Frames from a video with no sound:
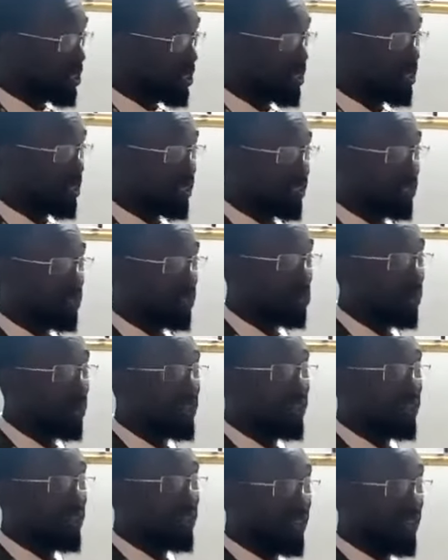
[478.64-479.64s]
it to
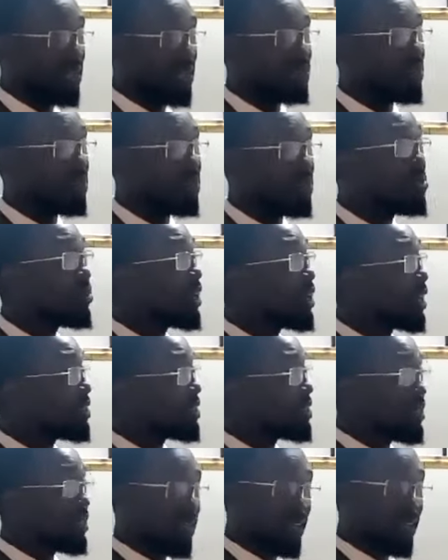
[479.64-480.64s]
another time frame, you can
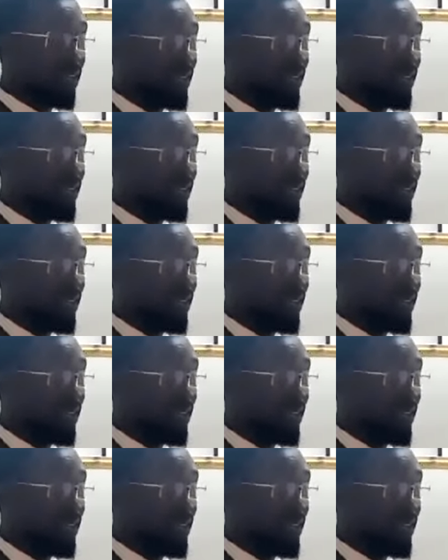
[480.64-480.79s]
see a